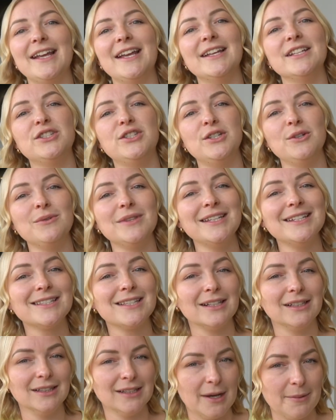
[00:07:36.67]
is do these
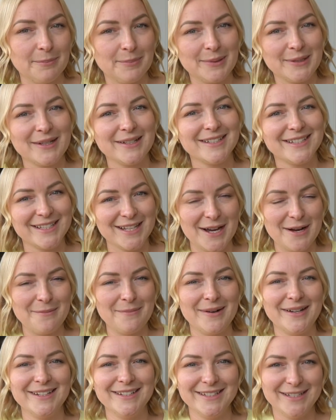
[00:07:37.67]
lump sum
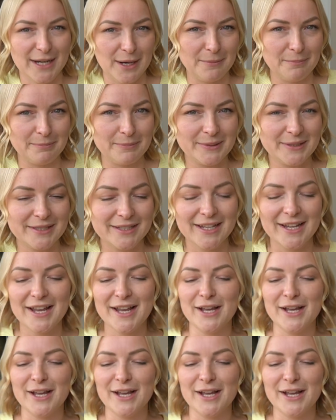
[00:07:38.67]
dumps.